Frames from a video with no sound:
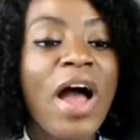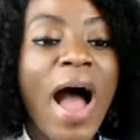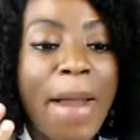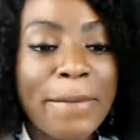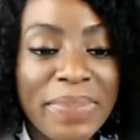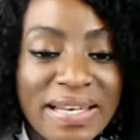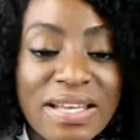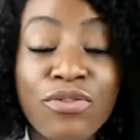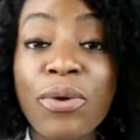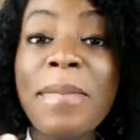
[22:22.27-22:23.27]
I
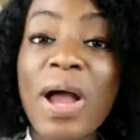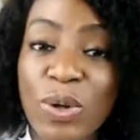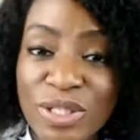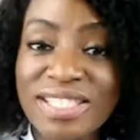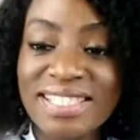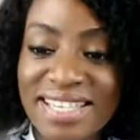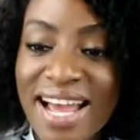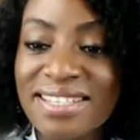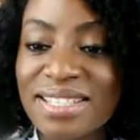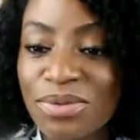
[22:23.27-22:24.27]
believe from my
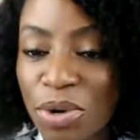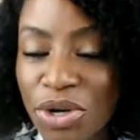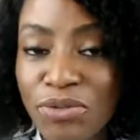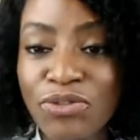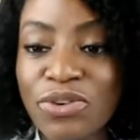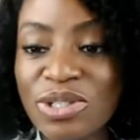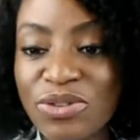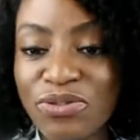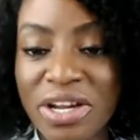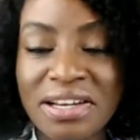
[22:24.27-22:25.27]
understanding, but if you feel
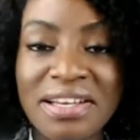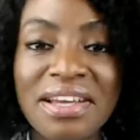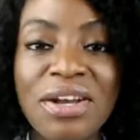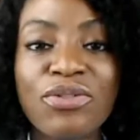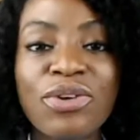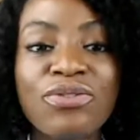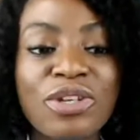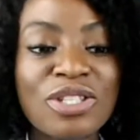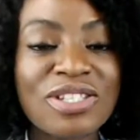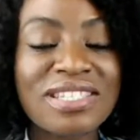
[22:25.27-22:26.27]
differently, feel
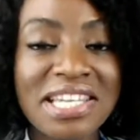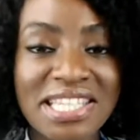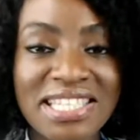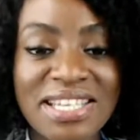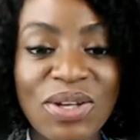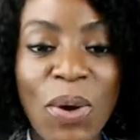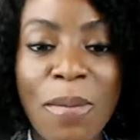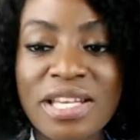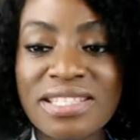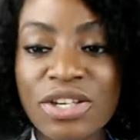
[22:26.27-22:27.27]
free to state it in the
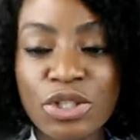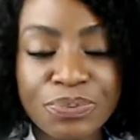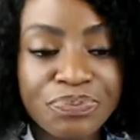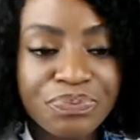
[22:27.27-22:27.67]
comment section.